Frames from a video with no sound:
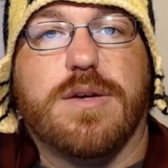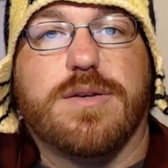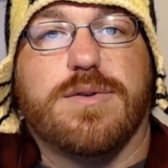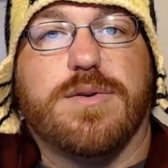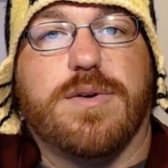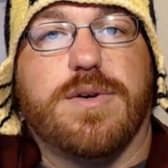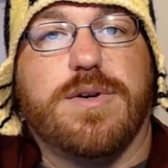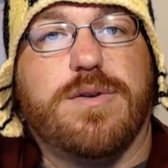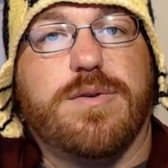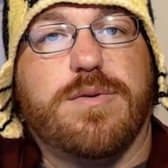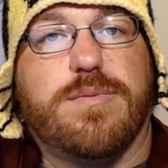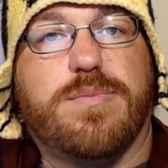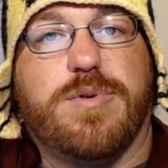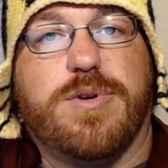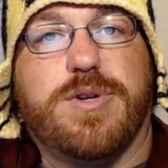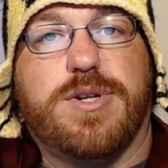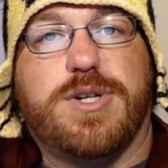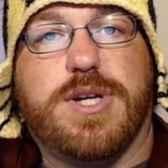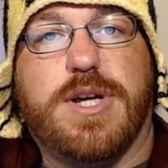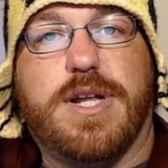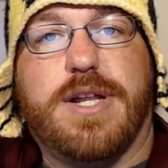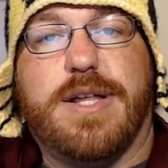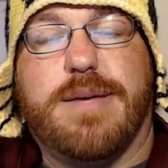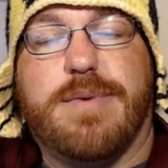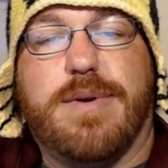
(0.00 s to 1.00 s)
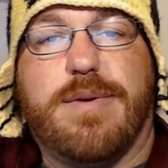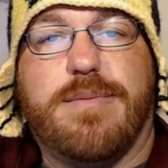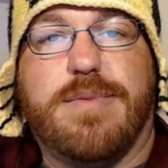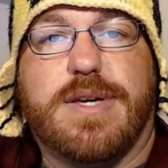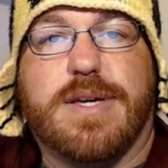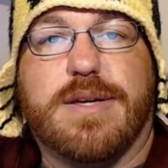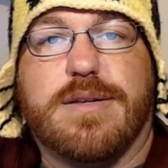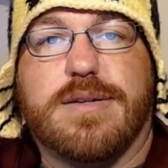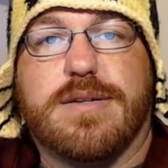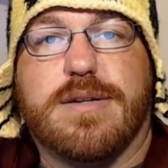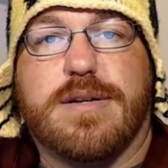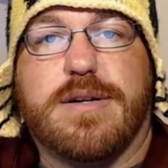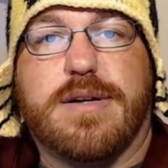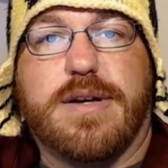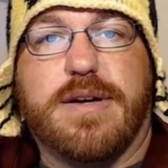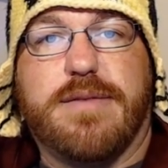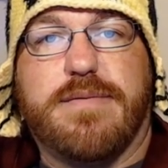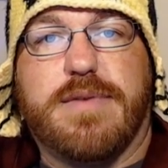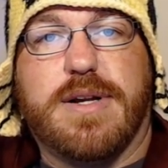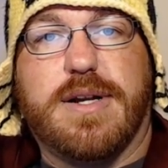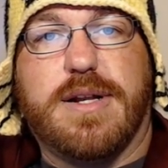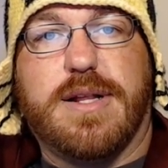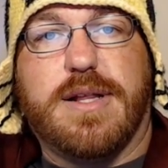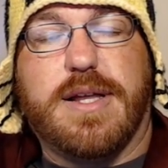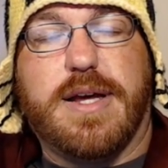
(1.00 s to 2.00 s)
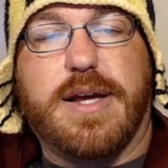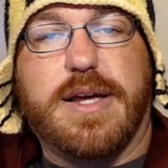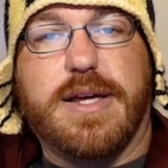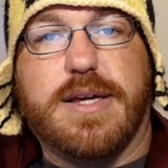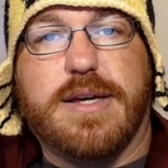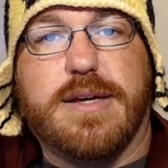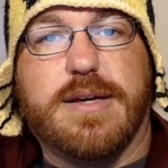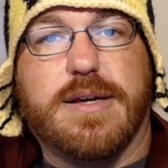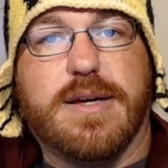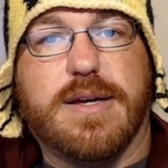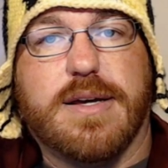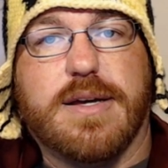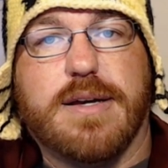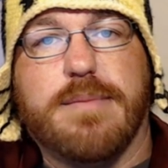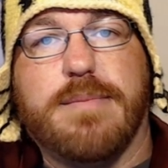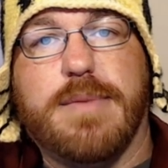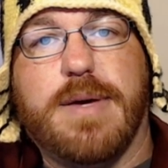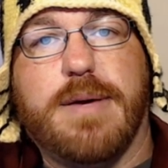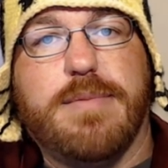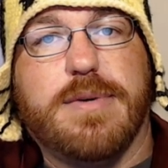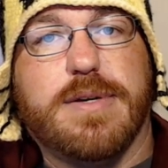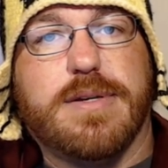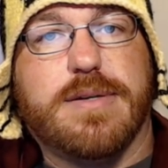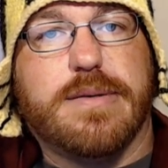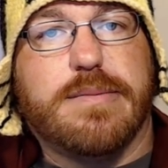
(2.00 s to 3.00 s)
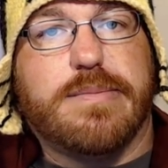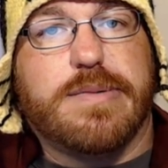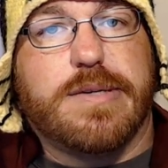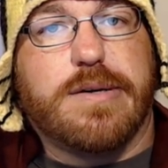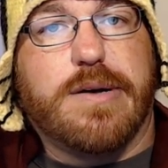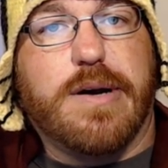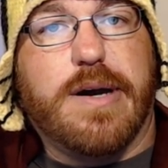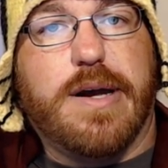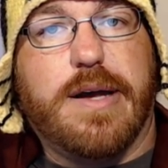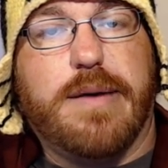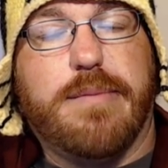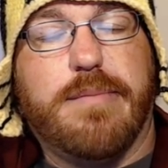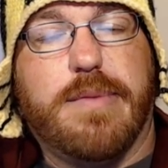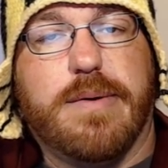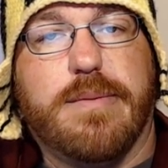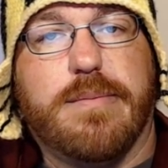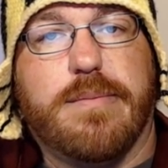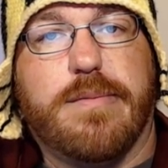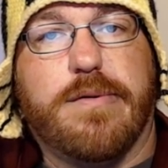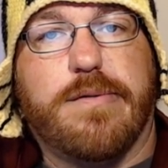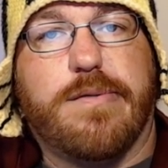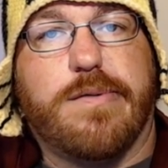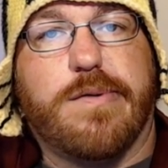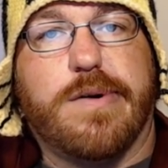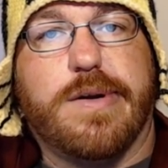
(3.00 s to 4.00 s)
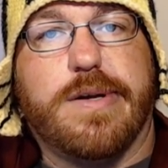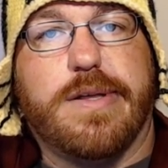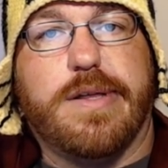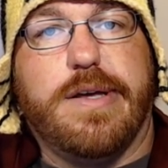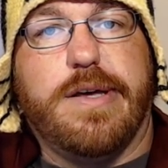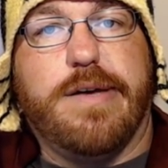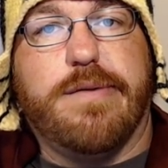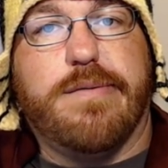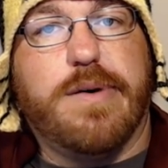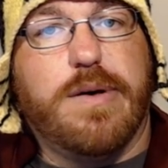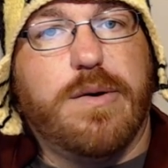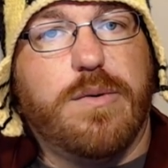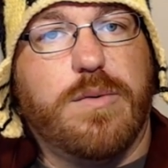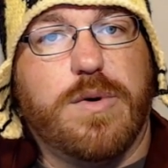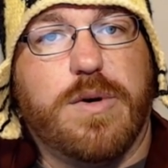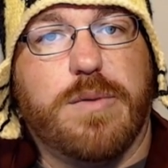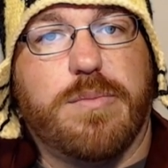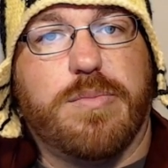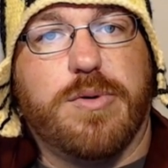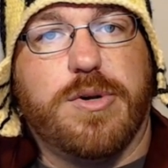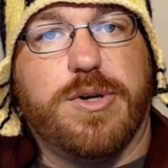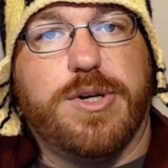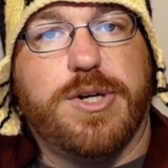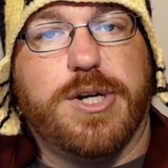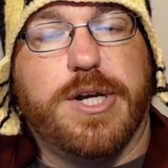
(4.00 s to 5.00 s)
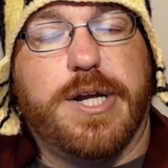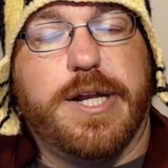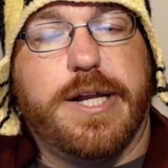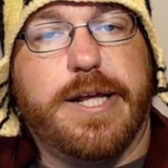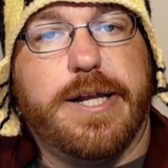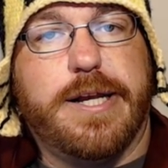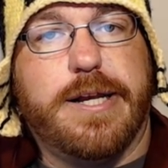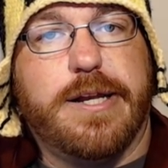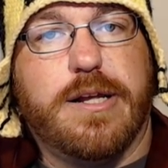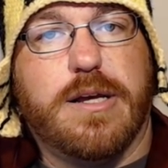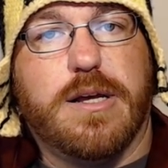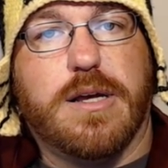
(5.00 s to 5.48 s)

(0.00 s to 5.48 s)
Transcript: So I do appreciate it. Maybe consider giving it a like, uh, maybe subscribe before you leave. Would appreciate it.